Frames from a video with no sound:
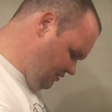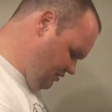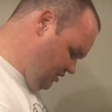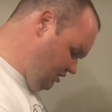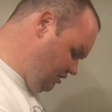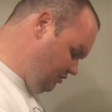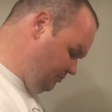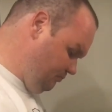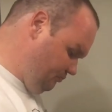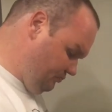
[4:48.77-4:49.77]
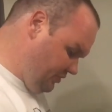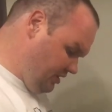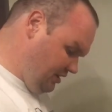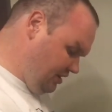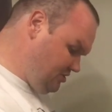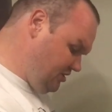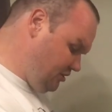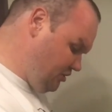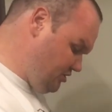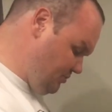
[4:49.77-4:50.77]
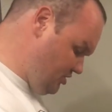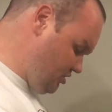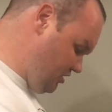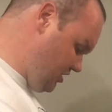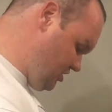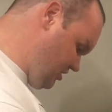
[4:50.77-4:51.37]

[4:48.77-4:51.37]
You know, there's a Christmas tradition